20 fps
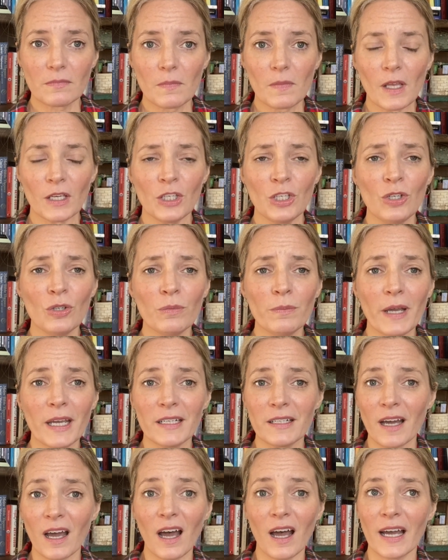you may
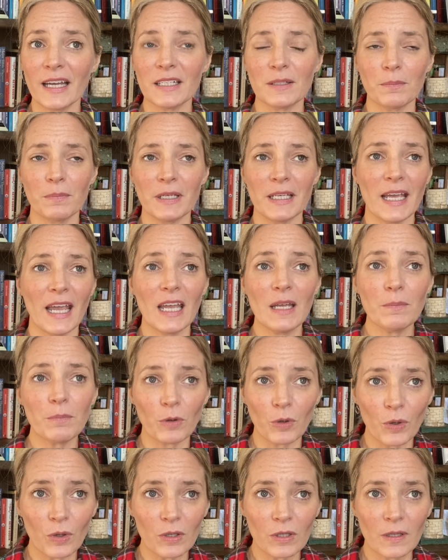not be
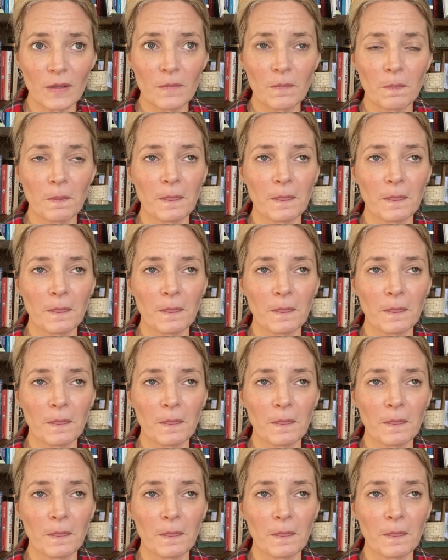able